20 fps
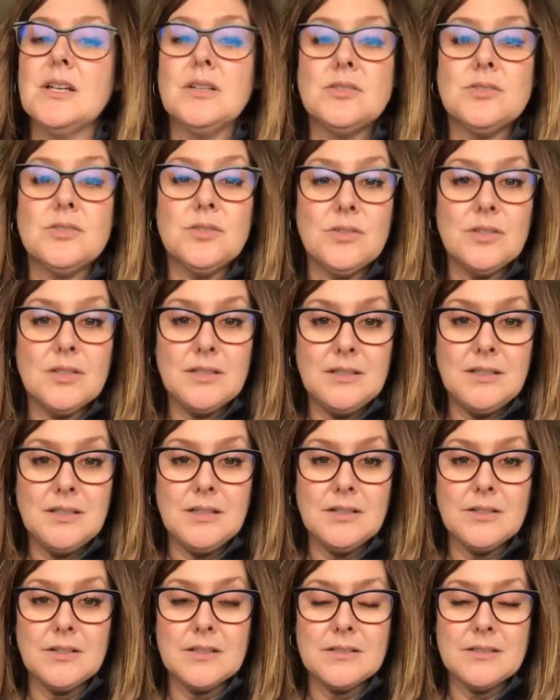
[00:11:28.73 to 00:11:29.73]
to the
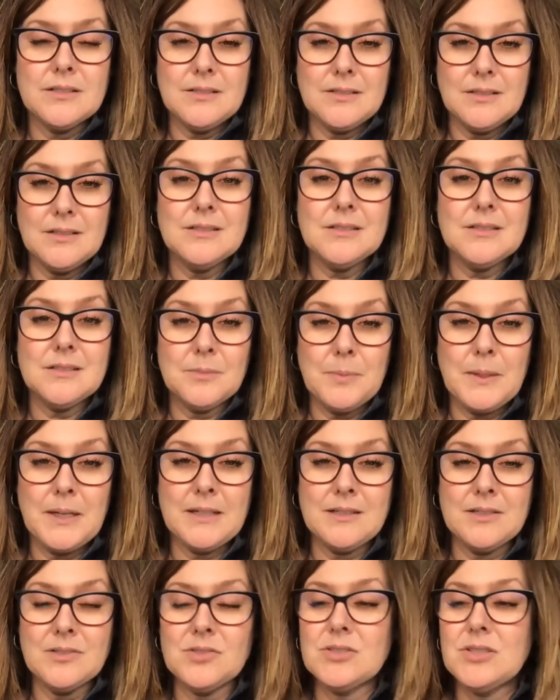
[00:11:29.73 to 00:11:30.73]
nearest
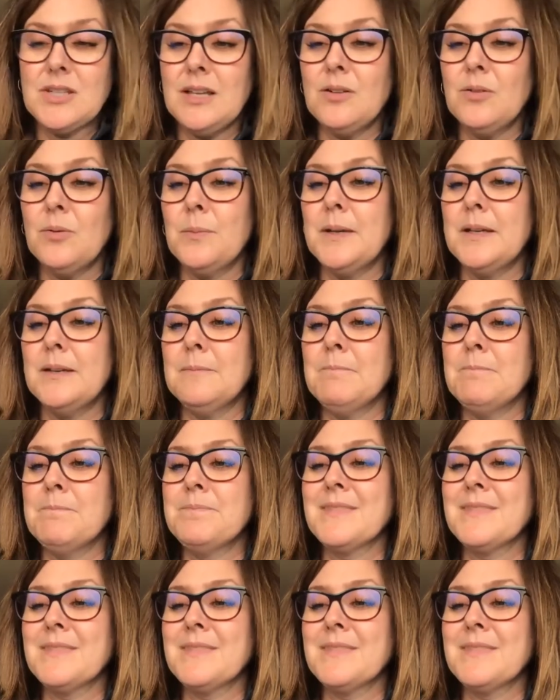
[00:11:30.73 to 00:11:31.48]
Spanish settlement,